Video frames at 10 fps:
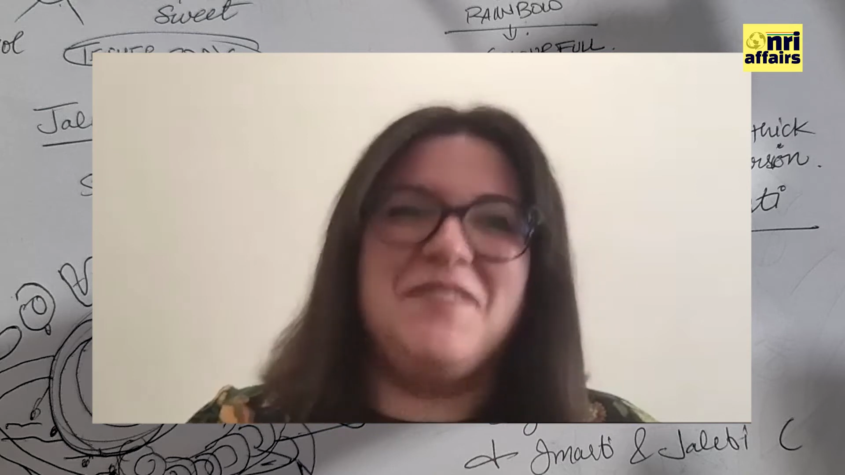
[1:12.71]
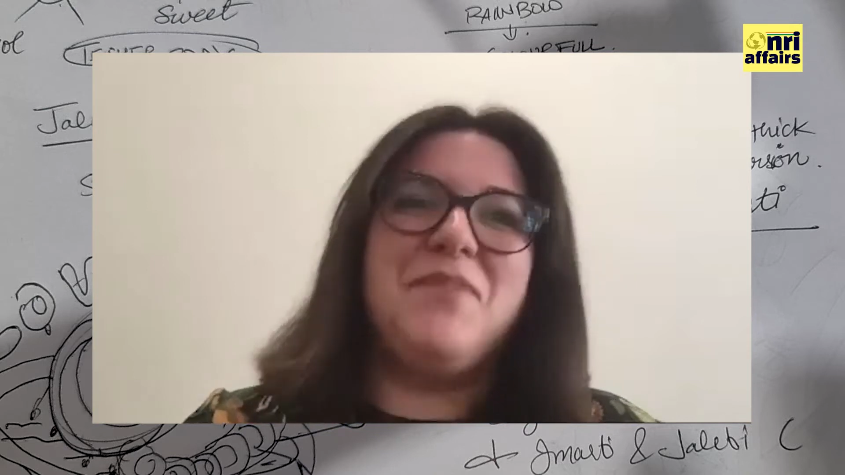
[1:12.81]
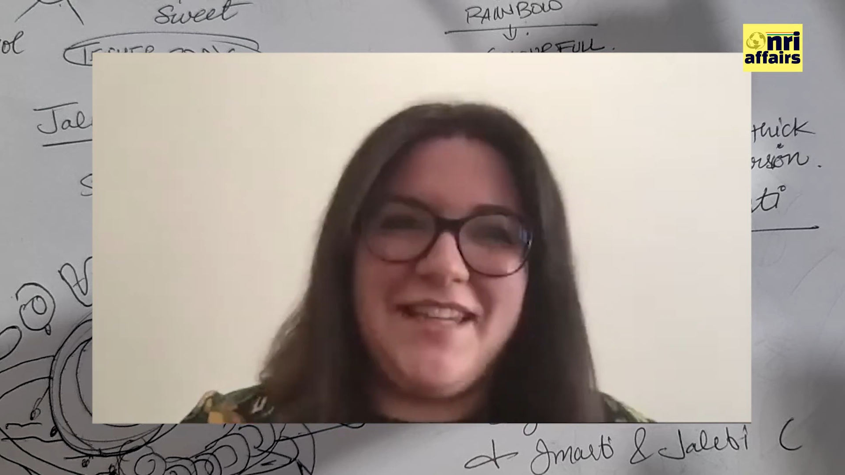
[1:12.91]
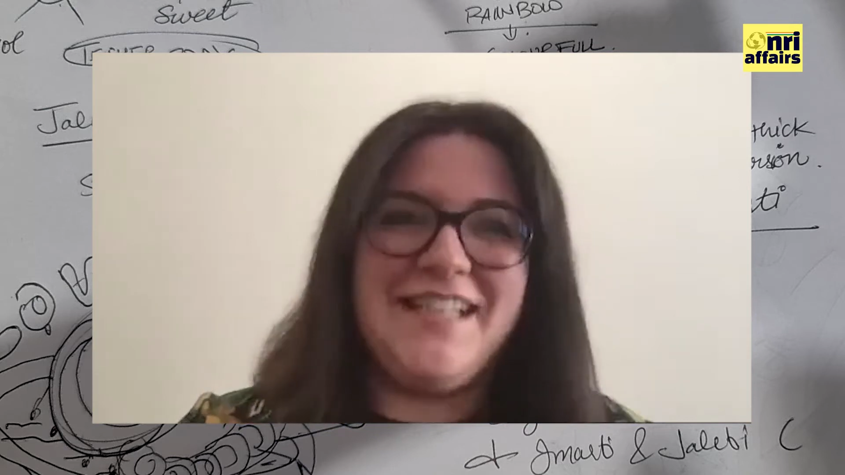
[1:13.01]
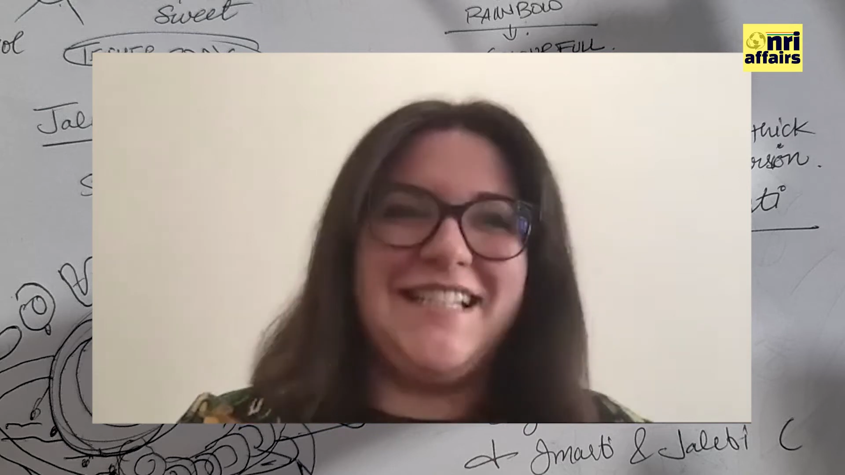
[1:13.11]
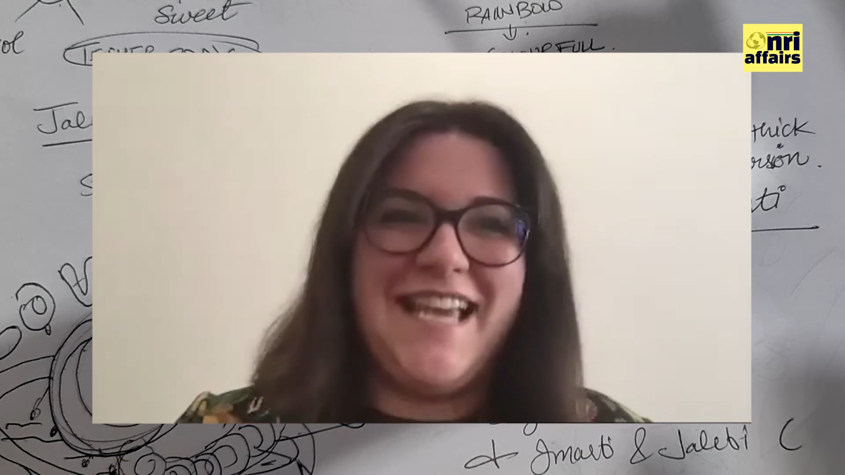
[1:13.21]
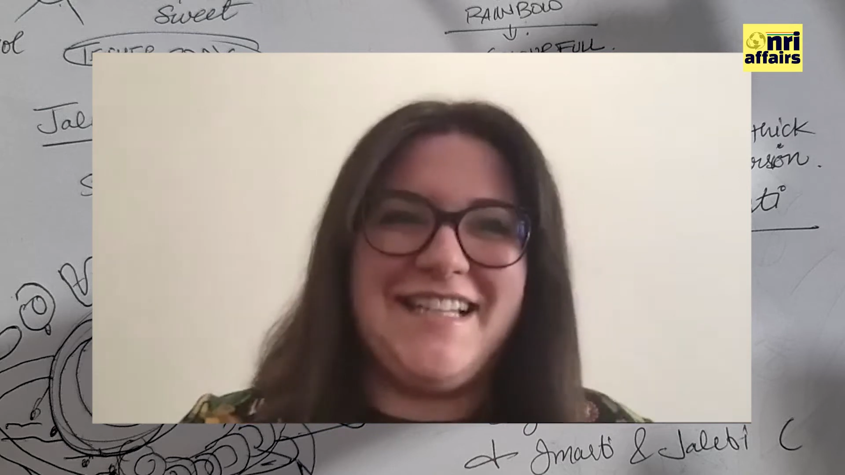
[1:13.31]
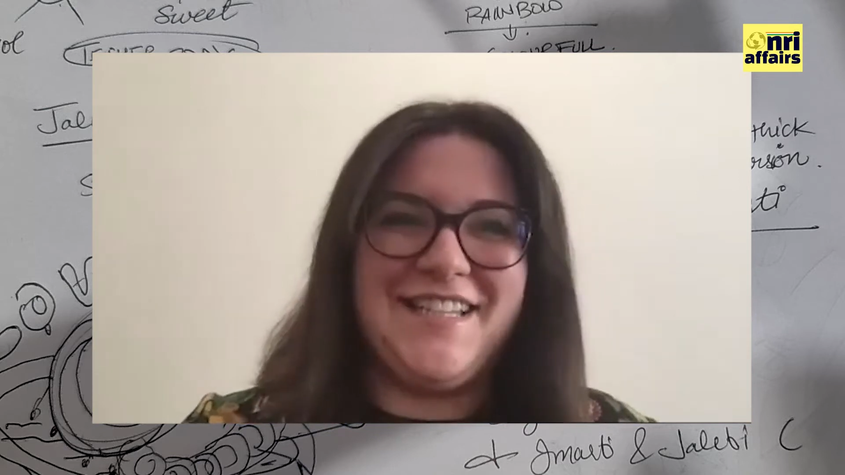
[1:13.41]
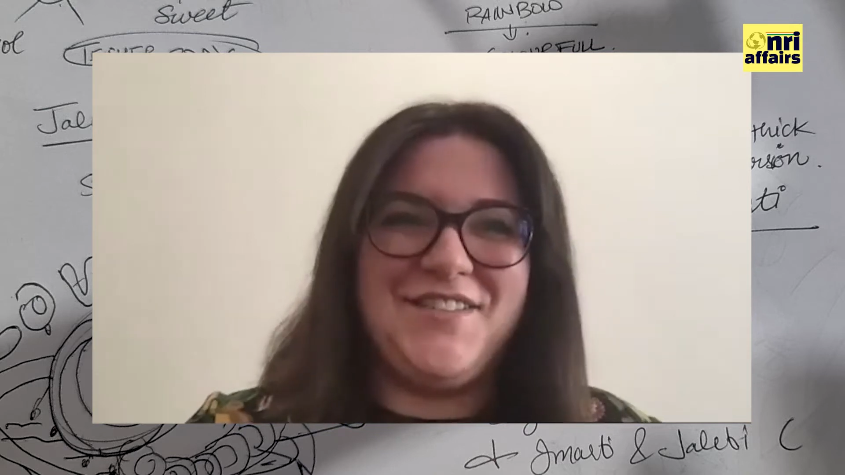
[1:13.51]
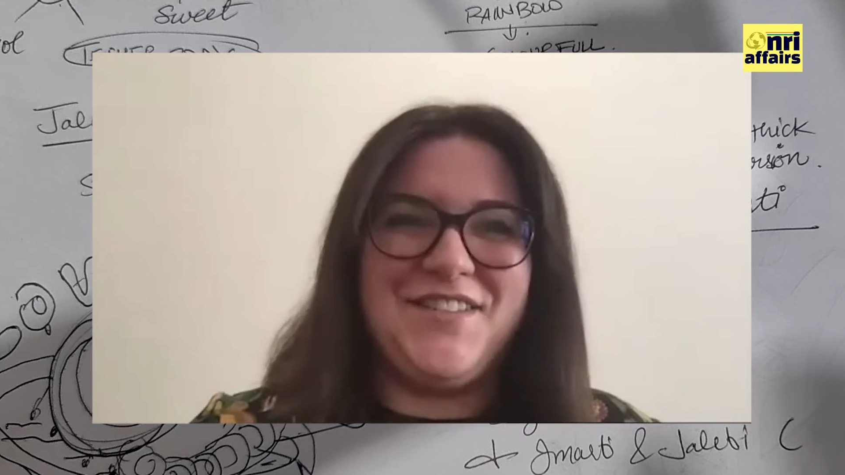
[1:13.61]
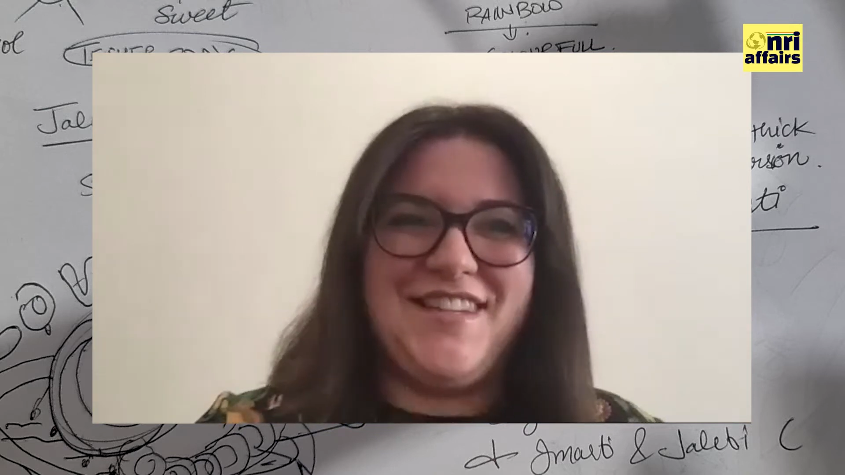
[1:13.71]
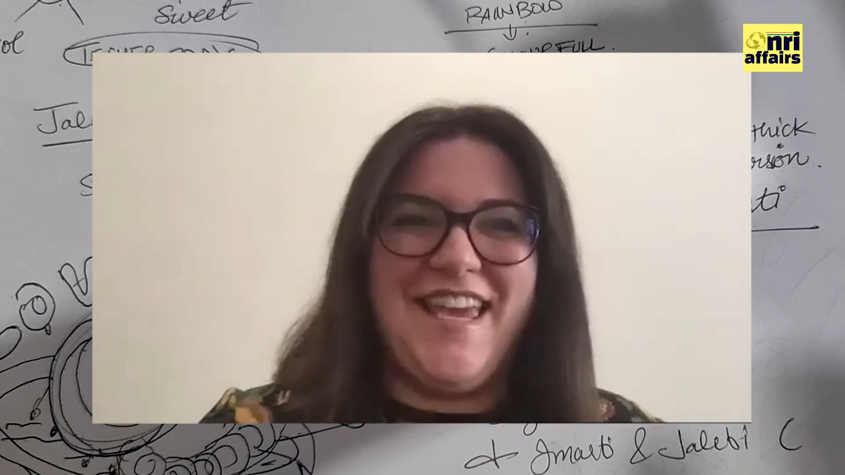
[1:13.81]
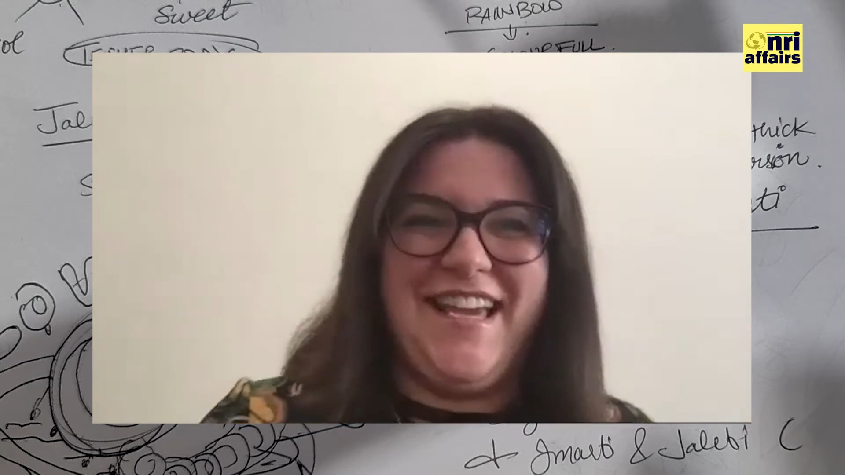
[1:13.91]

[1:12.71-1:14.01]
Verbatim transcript: but let's say it's a good thing.